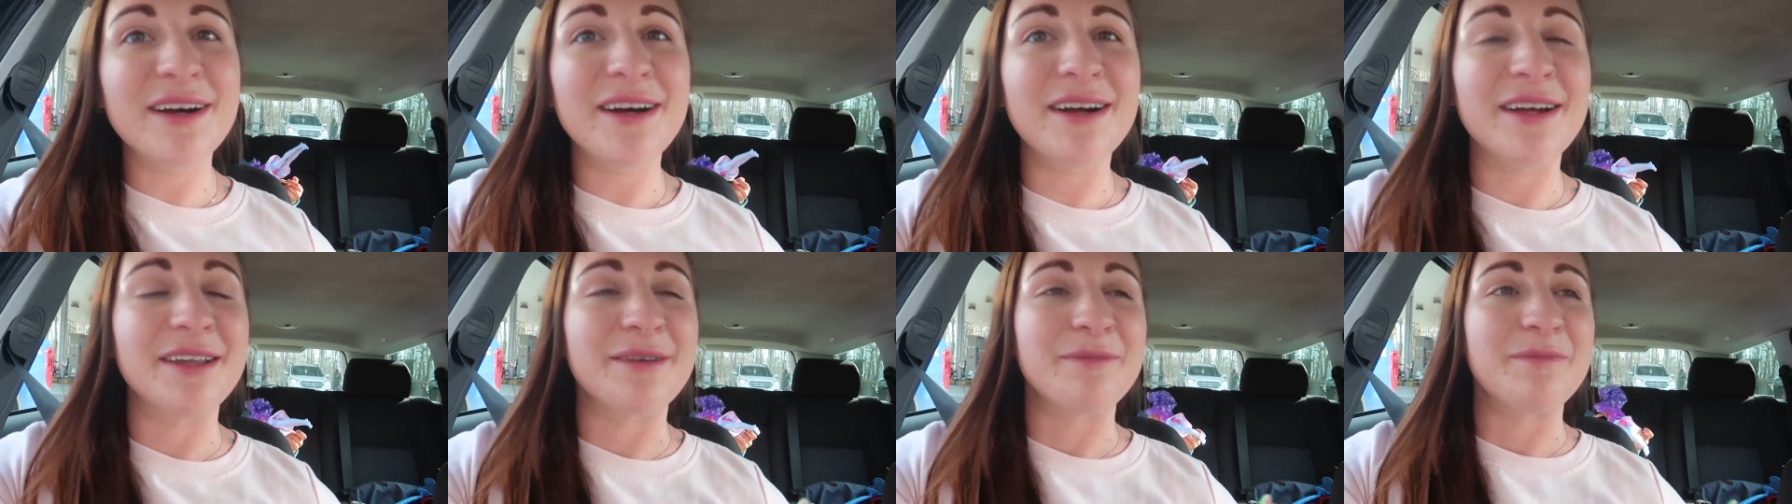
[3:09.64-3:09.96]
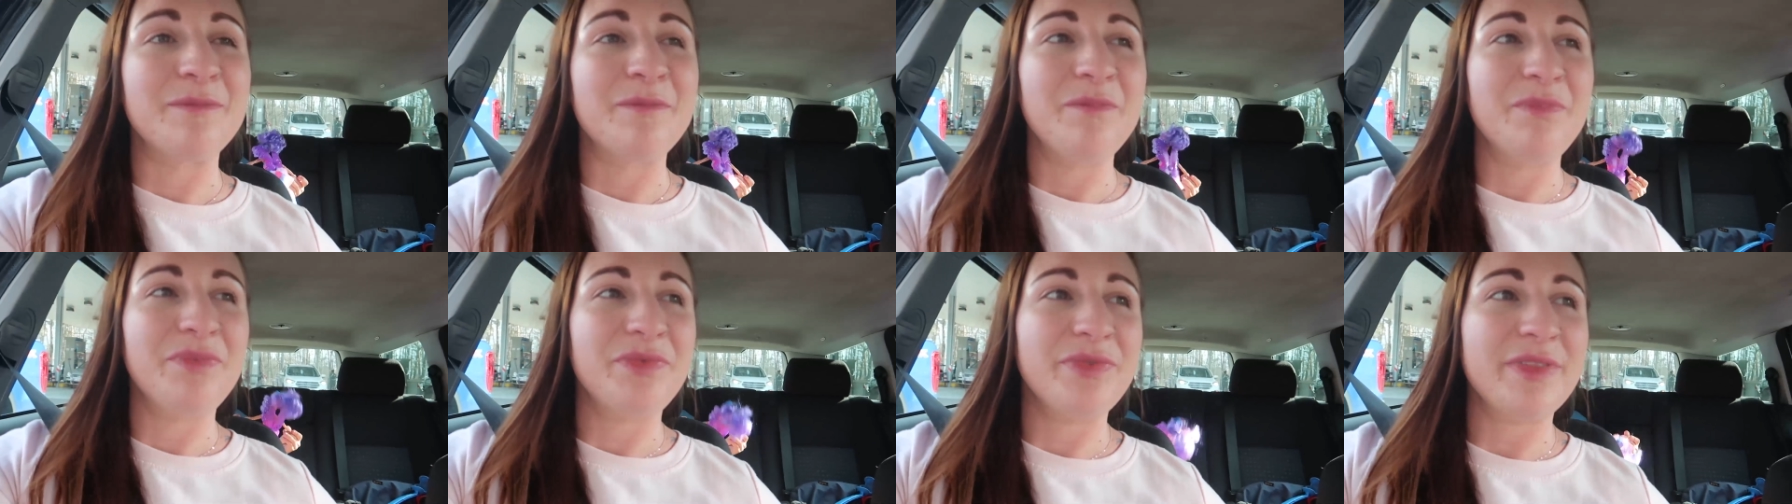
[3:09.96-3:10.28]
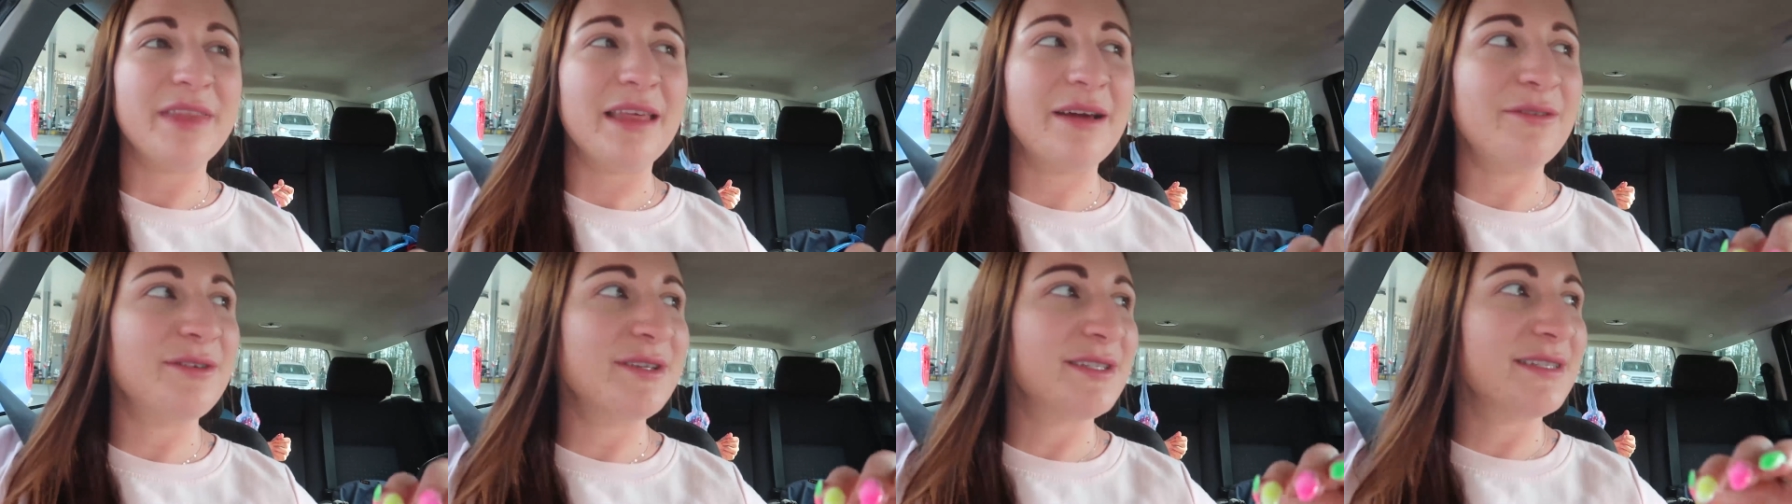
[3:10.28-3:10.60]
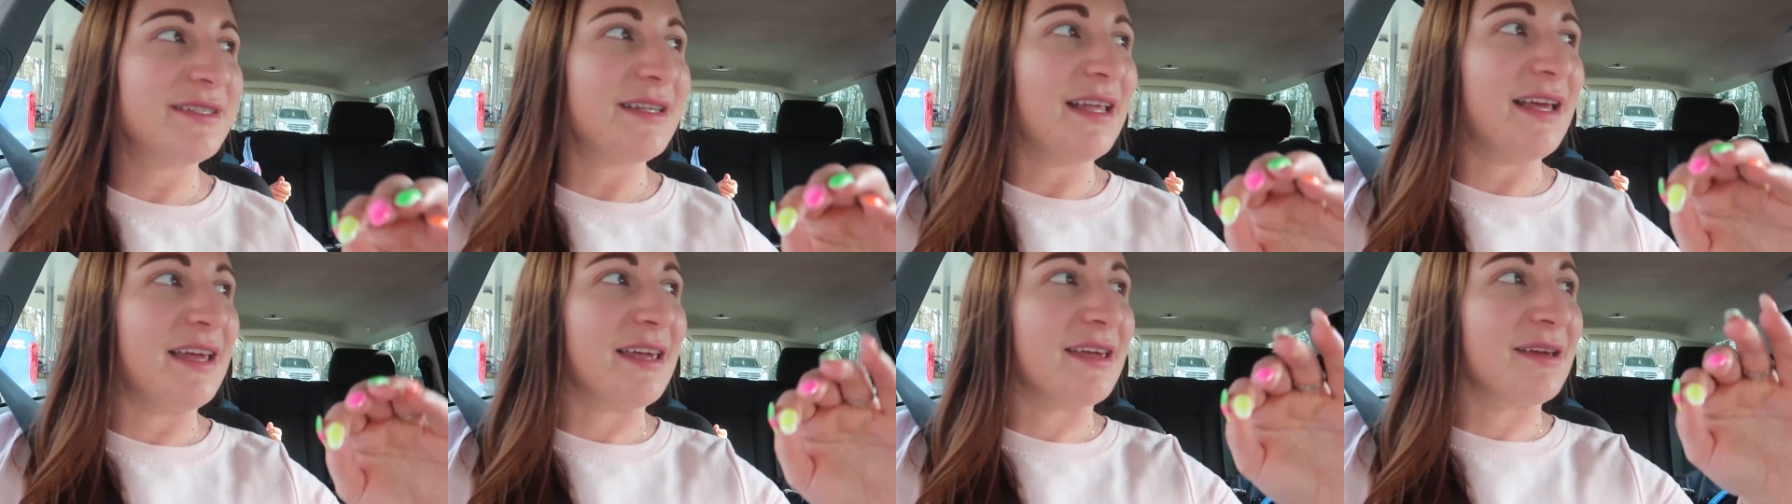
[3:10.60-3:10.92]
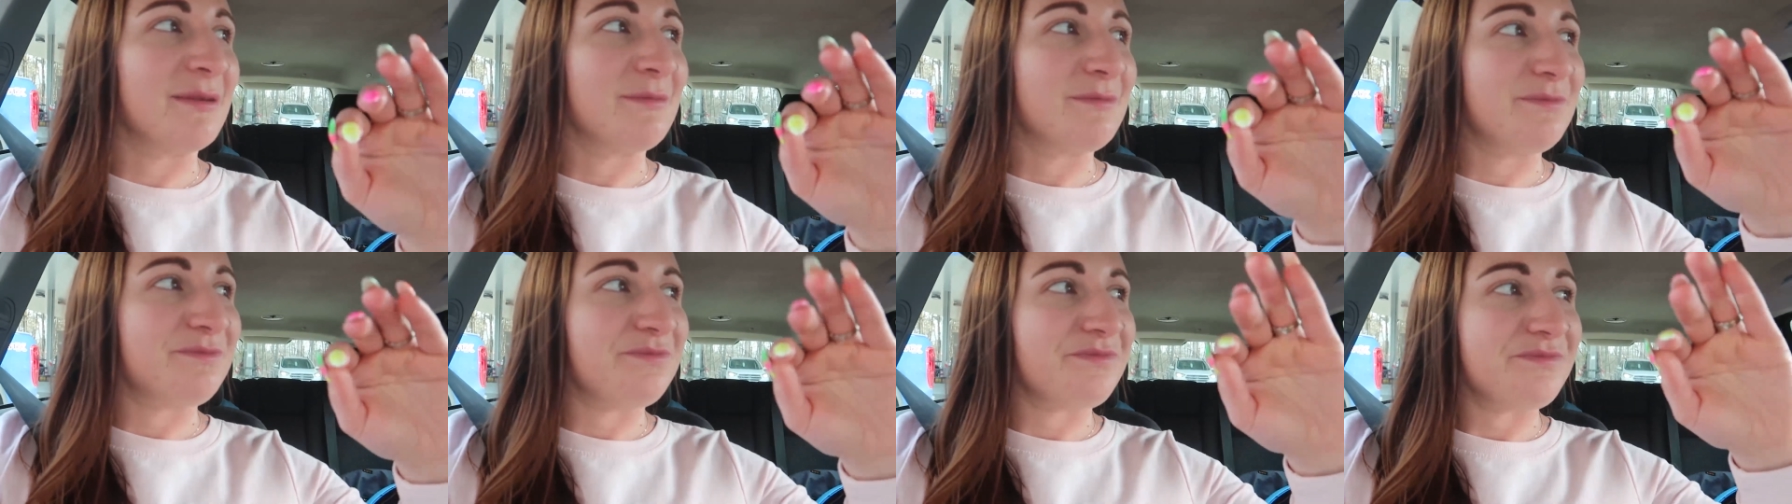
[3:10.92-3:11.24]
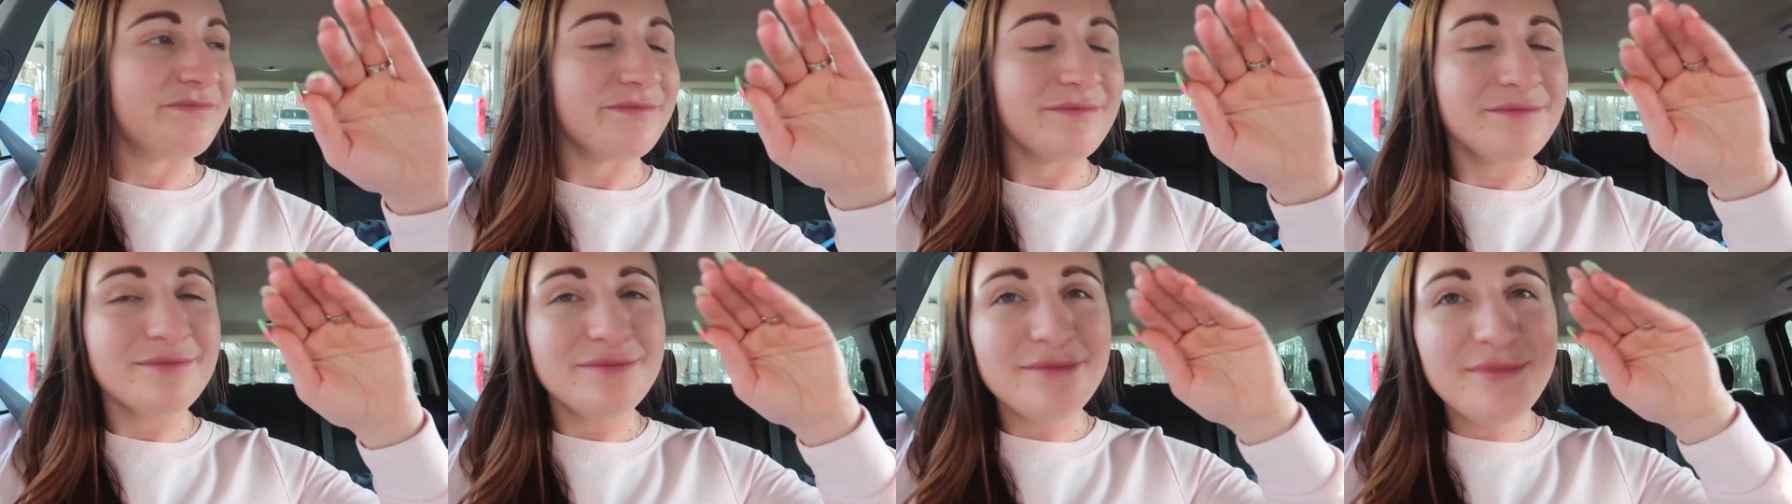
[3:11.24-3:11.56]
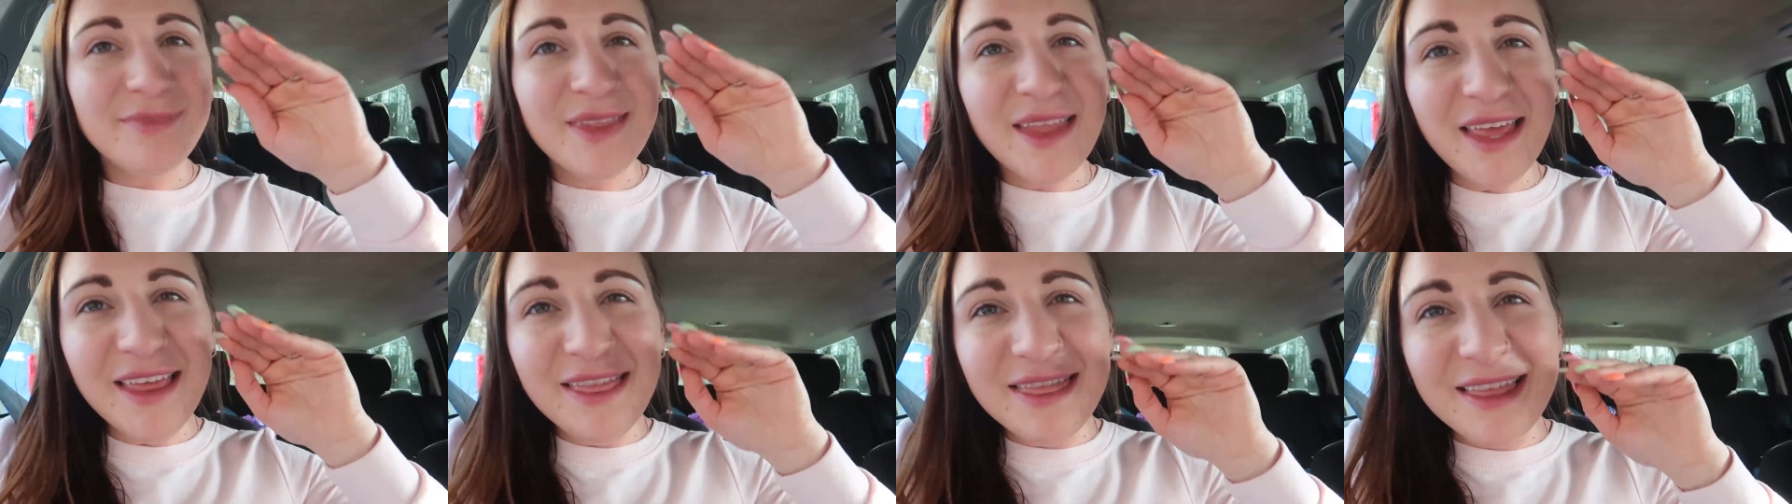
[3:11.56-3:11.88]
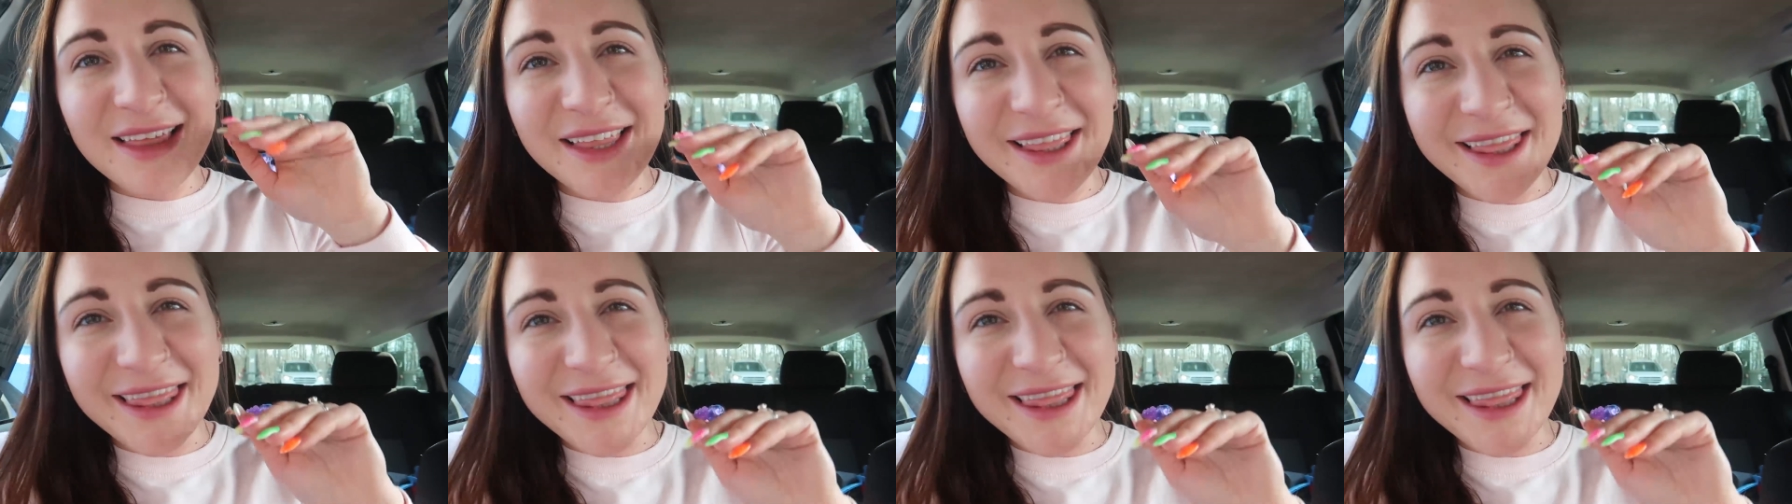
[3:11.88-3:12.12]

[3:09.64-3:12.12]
gone, that was like the